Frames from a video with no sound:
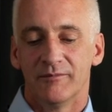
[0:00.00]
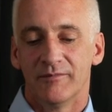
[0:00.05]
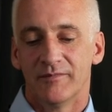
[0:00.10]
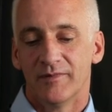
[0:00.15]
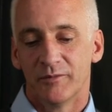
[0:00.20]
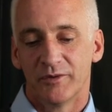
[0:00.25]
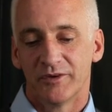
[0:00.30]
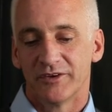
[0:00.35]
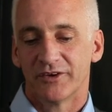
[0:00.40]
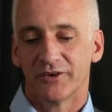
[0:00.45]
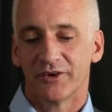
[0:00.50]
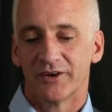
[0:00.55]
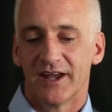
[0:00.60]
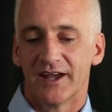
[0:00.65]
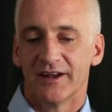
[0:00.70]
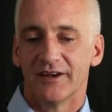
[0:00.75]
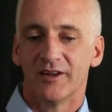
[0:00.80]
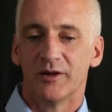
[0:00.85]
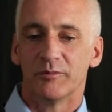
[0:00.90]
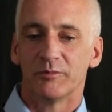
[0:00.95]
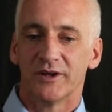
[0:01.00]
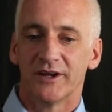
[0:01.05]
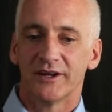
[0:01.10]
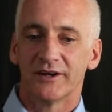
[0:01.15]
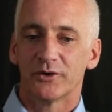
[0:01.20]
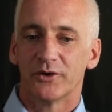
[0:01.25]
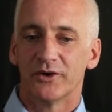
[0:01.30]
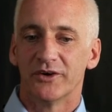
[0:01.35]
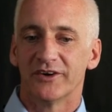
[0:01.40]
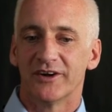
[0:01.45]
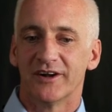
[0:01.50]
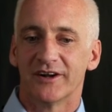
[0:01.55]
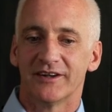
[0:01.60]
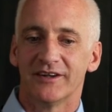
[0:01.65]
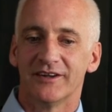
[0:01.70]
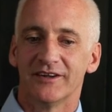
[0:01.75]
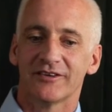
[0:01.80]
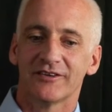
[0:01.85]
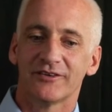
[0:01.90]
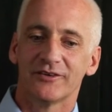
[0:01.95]
I wasn't going to get another playing contract
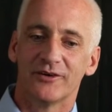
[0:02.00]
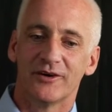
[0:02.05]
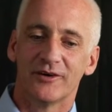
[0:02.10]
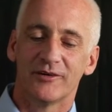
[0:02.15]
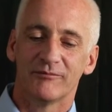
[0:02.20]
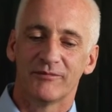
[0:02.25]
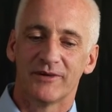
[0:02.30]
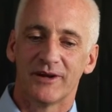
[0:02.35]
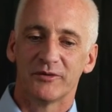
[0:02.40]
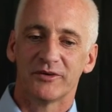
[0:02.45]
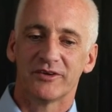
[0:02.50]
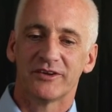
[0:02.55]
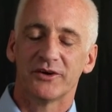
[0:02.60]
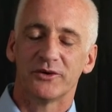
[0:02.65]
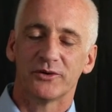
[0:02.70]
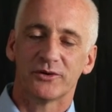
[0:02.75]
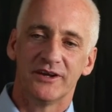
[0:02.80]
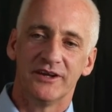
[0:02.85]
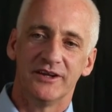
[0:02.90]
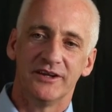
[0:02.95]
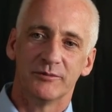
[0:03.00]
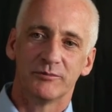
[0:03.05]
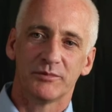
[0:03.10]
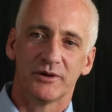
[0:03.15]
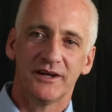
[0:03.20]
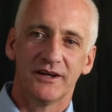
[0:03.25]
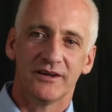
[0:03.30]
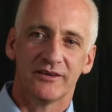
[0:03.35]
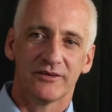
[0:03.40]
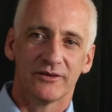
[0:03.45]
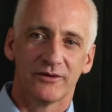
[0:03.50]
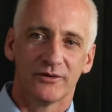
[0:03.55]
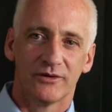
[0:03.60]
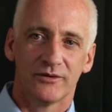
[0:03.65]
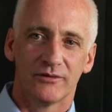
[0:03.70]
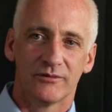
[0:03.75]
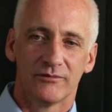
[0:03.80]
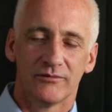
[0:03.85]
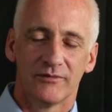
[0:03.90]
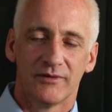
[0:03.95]
here, so I was still keen to play. So